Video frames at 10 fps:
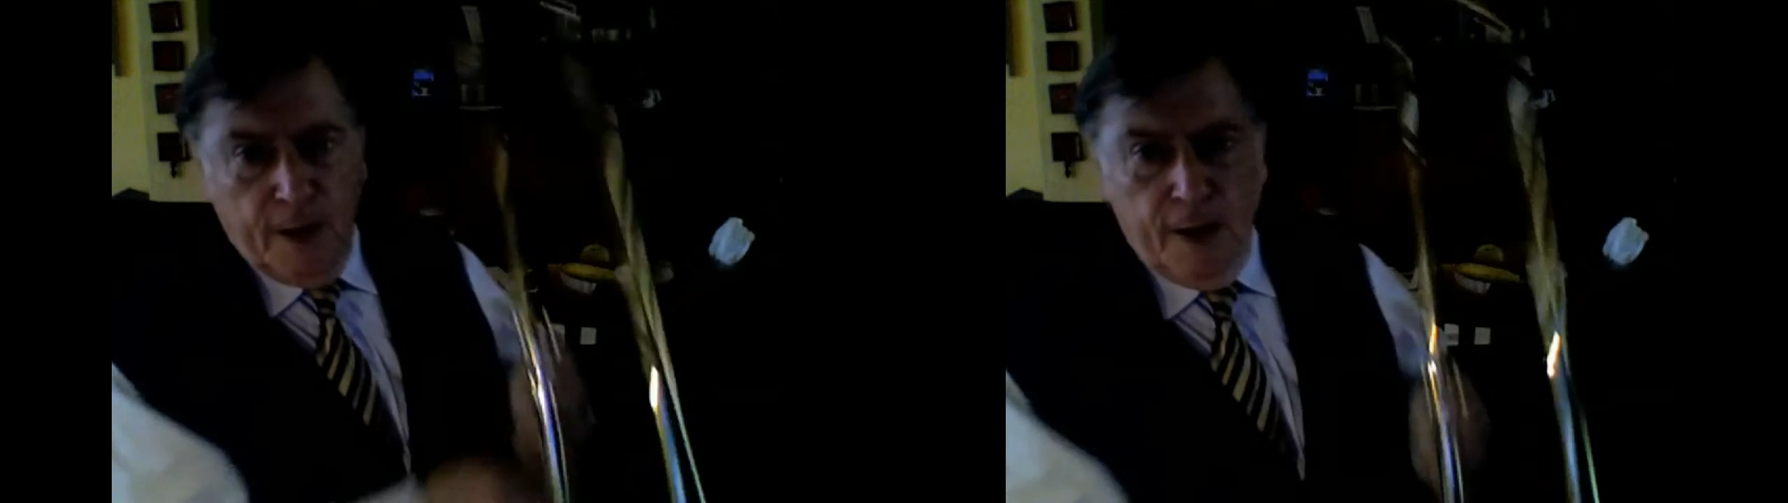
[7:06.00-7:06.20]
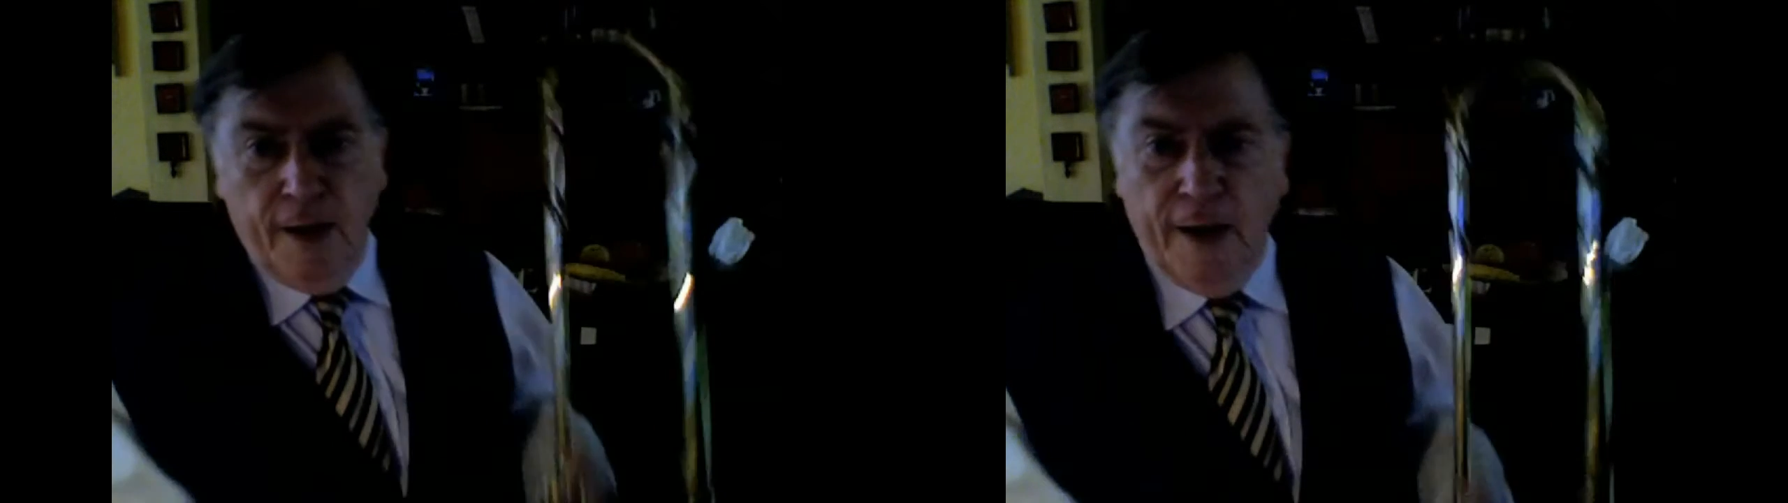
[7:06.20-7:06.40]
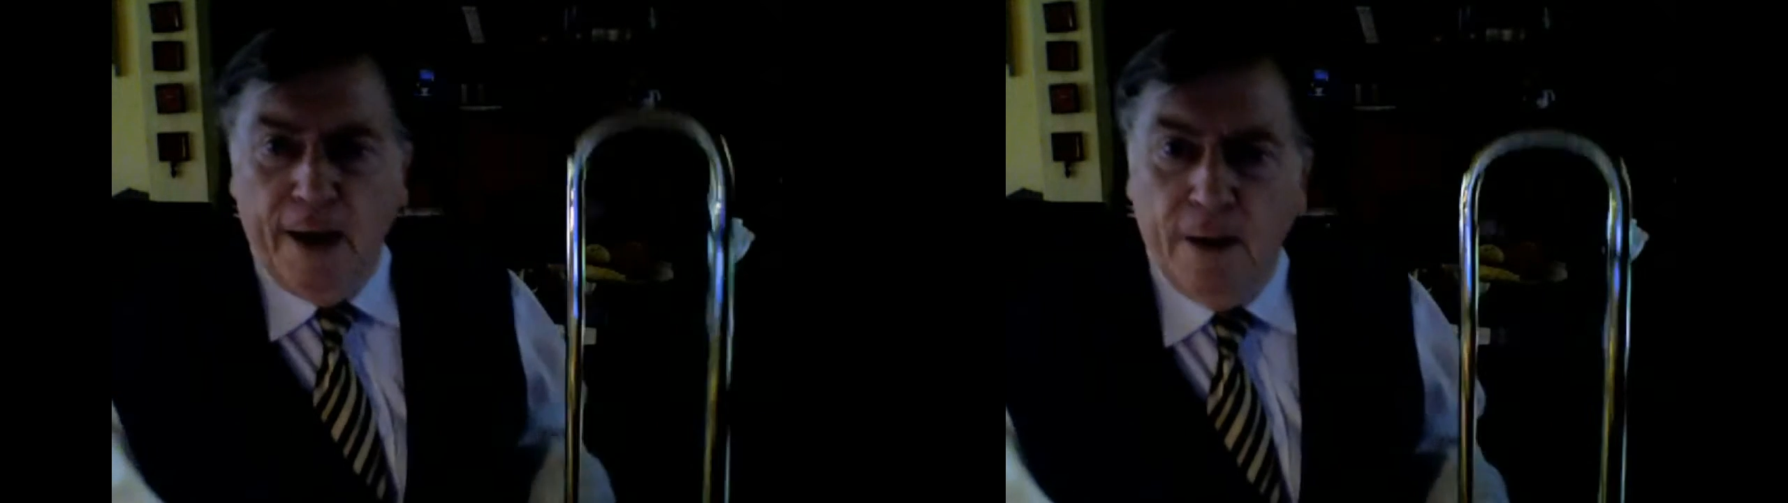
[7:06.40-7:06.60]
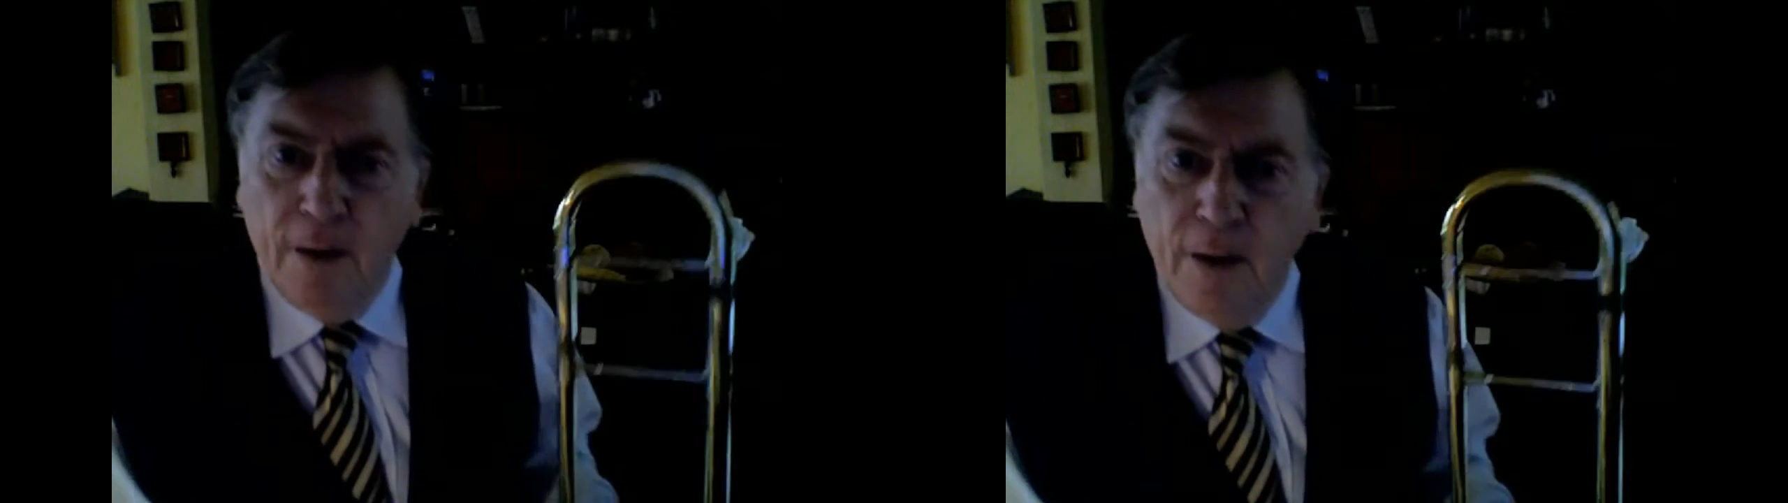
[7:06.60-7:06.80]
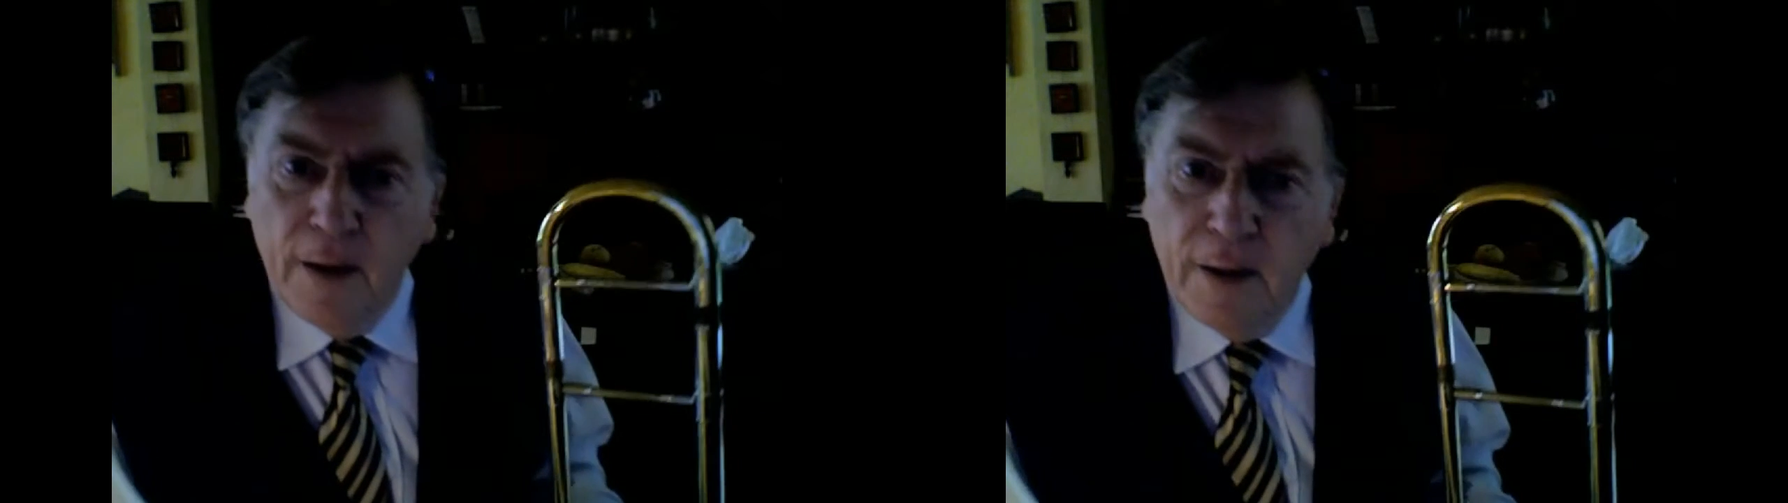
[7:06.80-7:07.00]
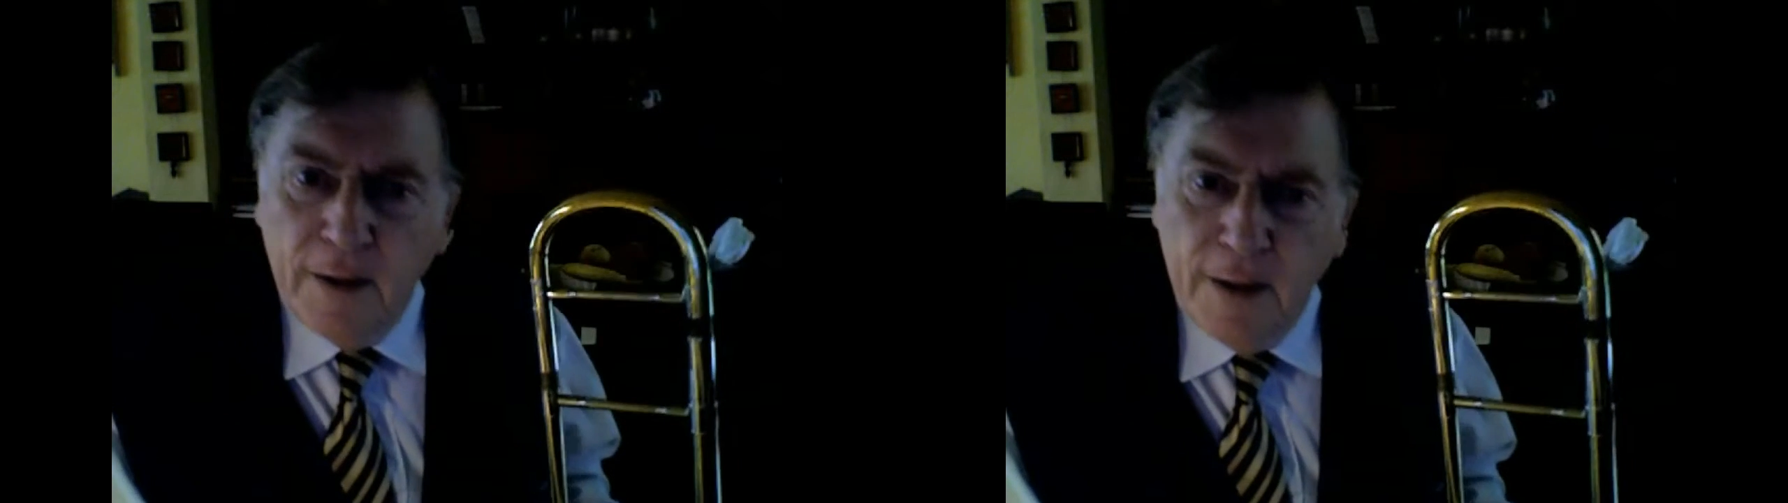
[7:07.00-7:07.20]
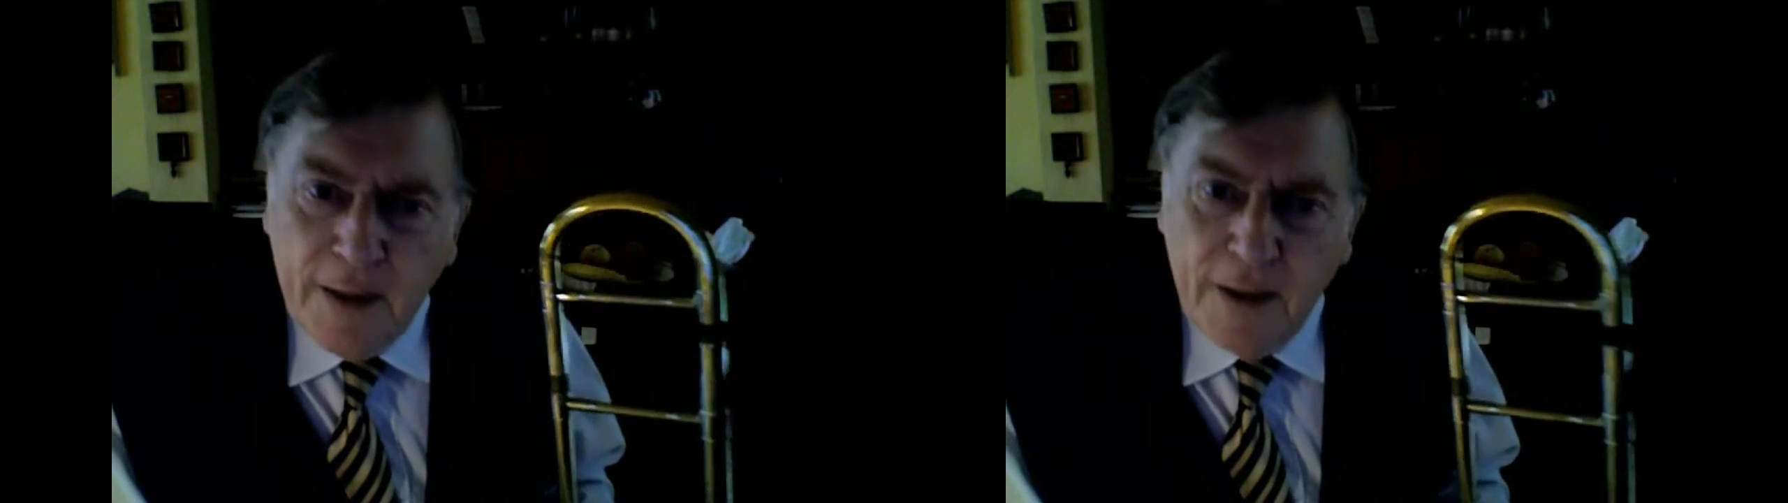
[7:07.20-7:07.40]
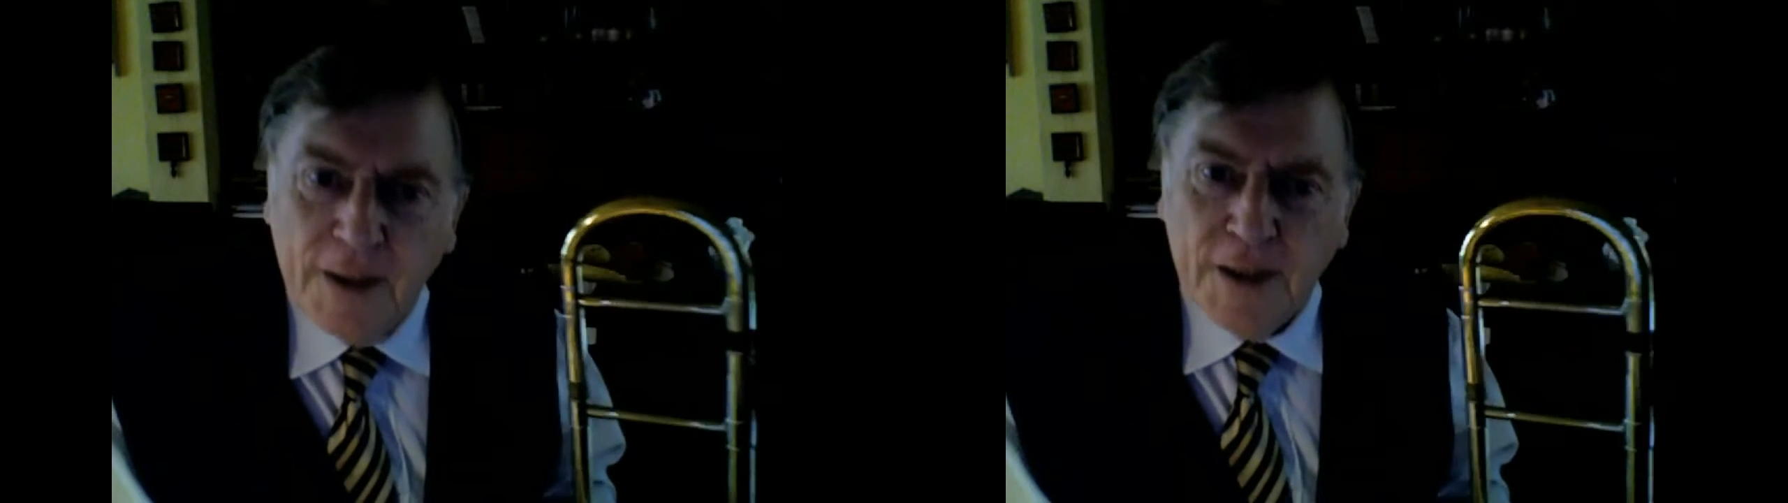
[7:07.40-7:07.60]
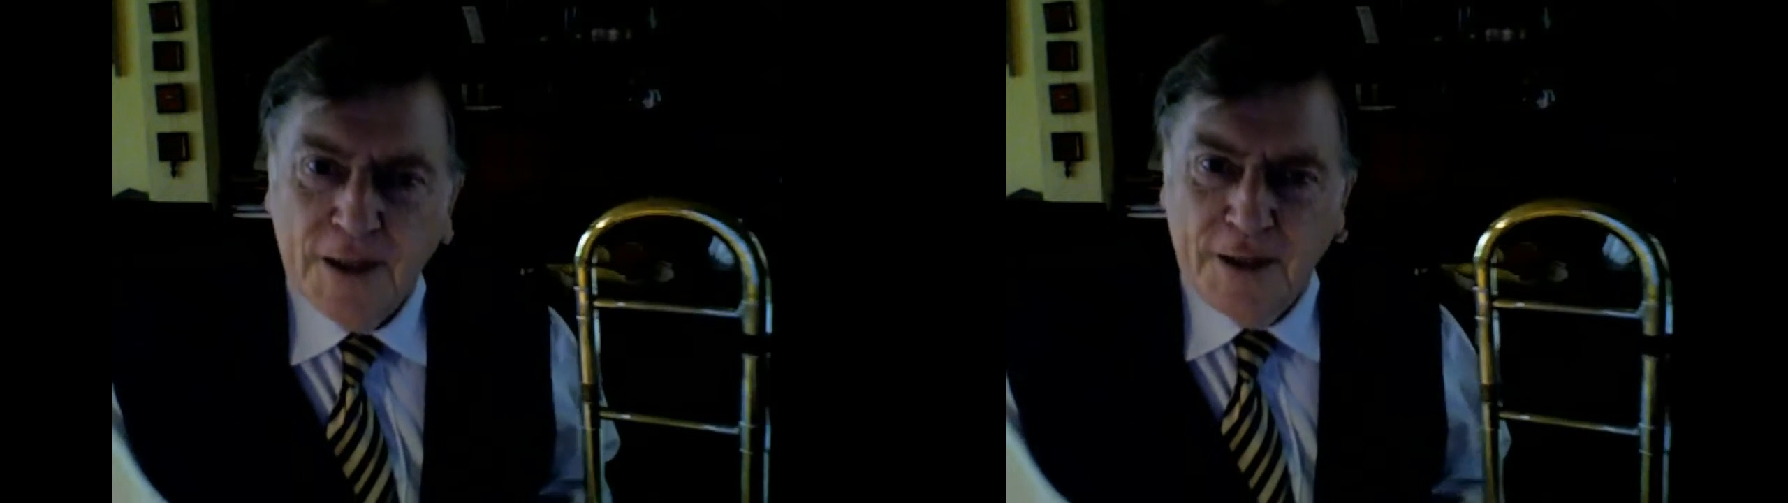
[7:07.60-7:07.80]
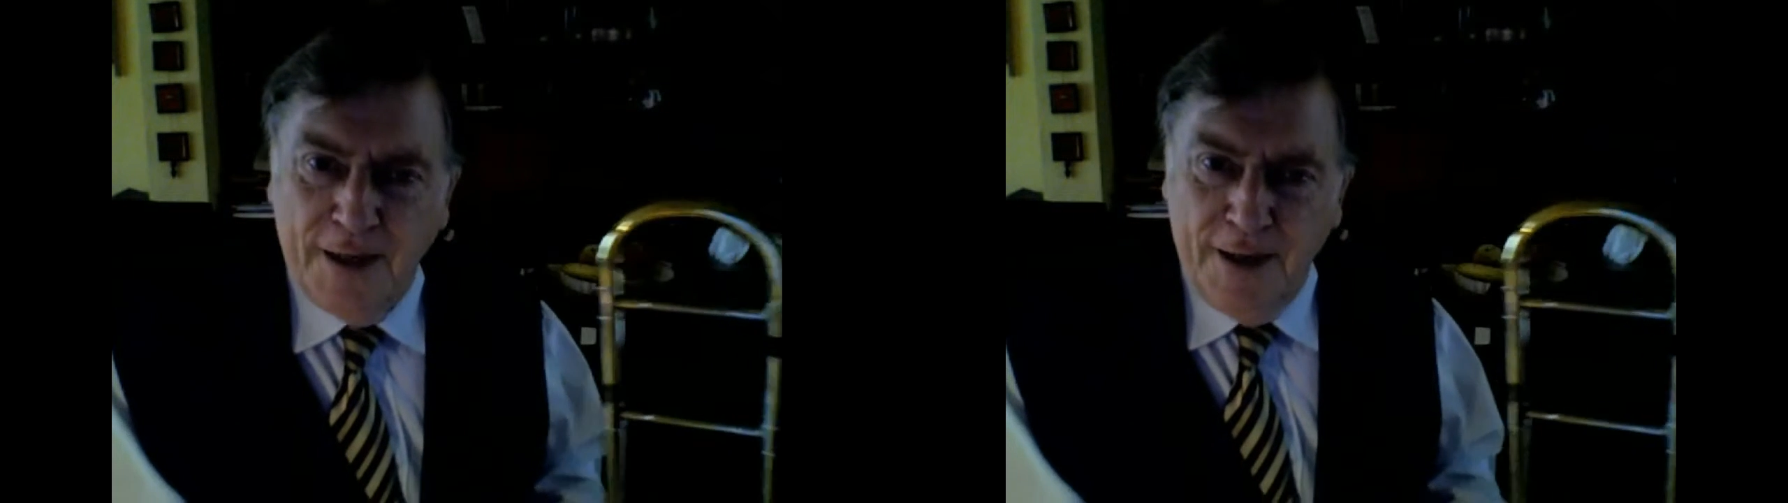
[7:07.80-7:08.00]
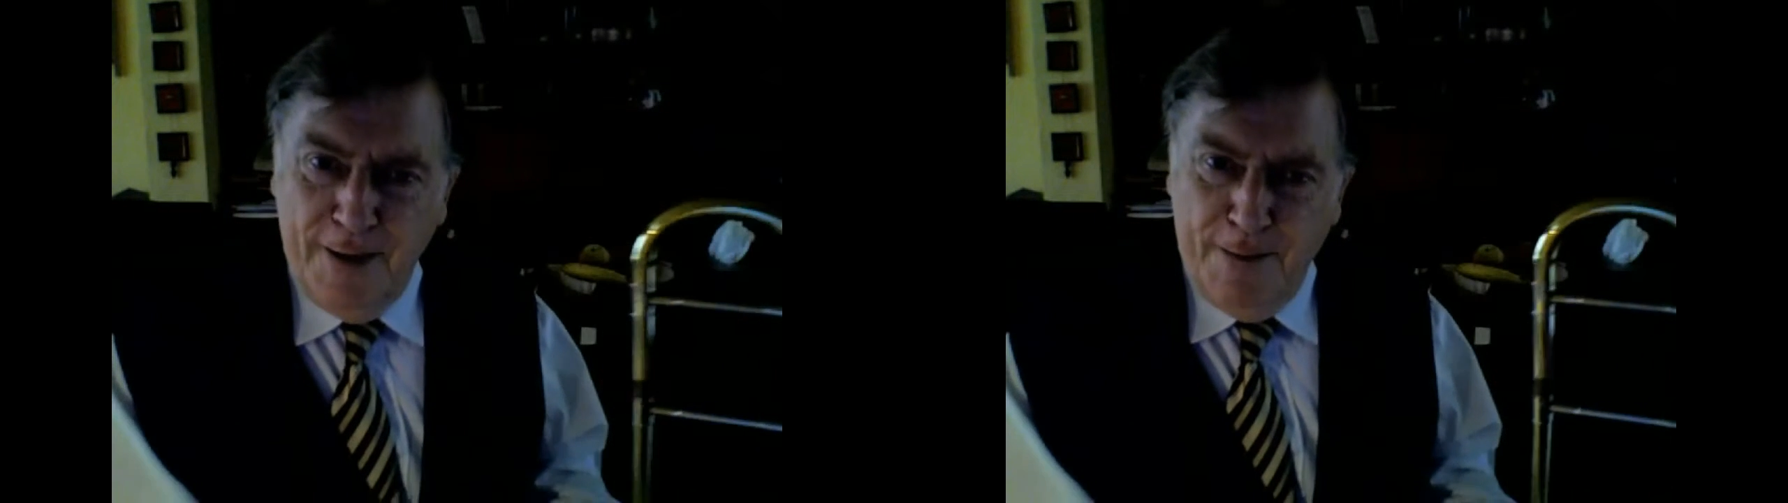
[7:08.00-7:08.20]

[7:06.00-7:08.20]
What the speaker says: Now, needless to say,